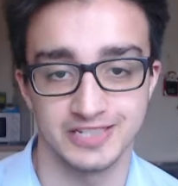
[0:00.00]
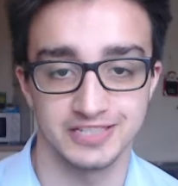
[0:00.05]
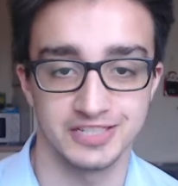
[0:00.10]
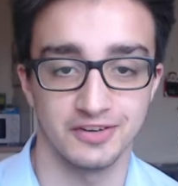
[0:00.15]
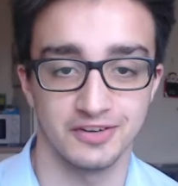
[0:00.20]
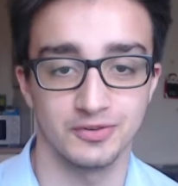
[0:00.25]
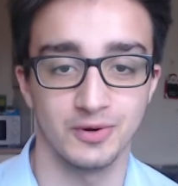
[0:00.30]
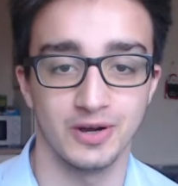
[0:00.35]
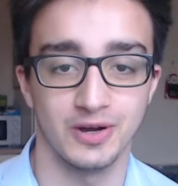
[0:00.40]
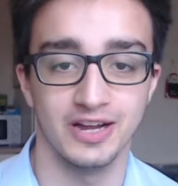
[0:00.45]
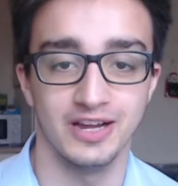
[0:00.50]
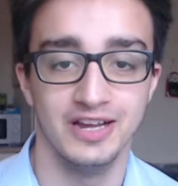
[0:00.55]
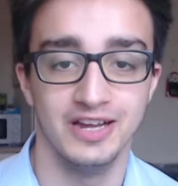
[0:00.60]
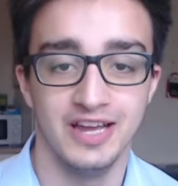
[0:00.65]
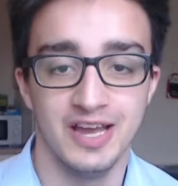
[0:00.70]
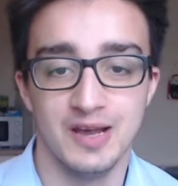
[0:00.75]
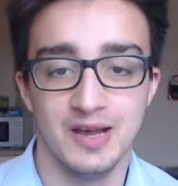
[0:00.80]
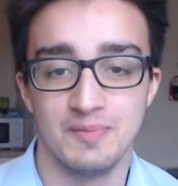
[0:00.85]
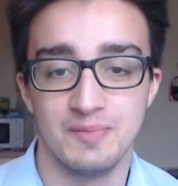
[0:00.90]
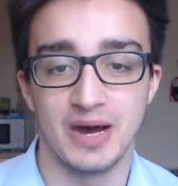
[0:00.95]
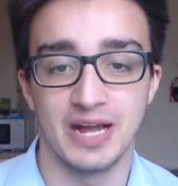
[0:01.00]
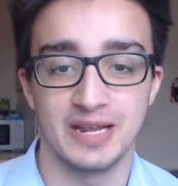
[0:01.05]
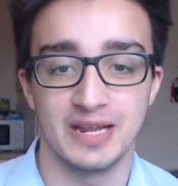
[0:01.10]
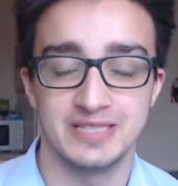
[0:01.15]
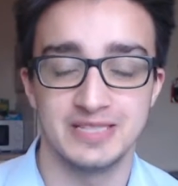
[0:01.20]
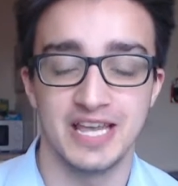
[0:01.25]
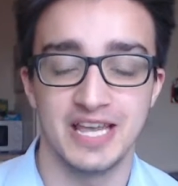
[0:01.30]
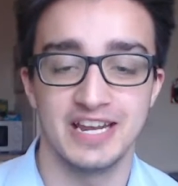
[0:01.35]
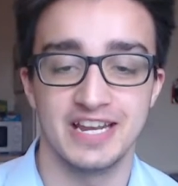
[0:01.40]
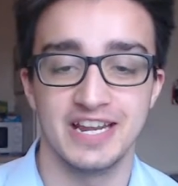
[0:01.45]
Software. My
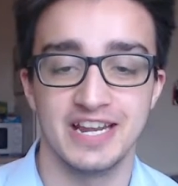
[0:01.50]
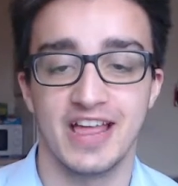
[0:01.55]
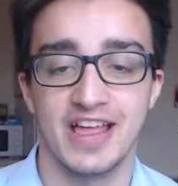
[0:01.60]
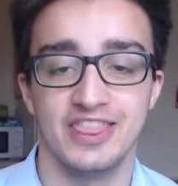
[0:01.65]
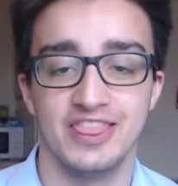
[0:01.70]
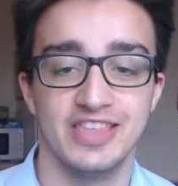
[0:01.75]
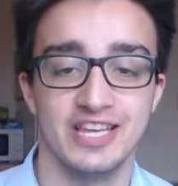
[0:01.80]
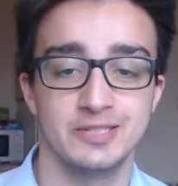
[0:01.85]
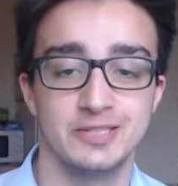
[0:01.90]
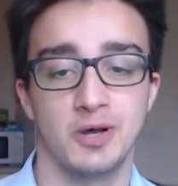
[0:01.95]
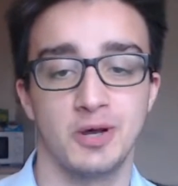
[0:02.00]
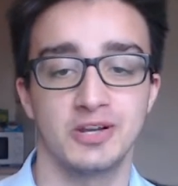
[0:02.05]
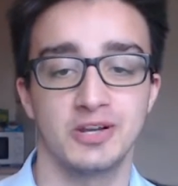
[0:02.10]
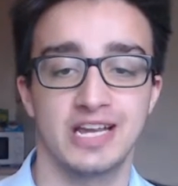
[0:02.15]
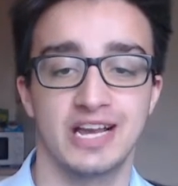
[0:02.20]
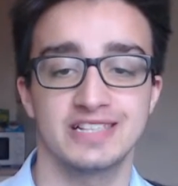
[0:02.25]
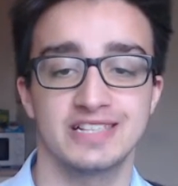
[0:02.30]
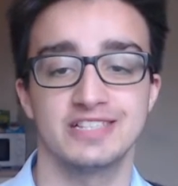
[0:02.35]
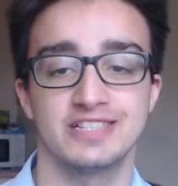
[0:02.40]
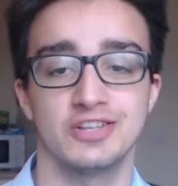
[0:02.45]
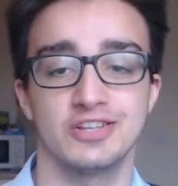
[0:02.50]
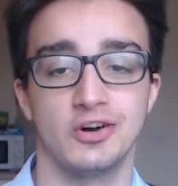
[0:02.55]
name's Hayden and this podcast is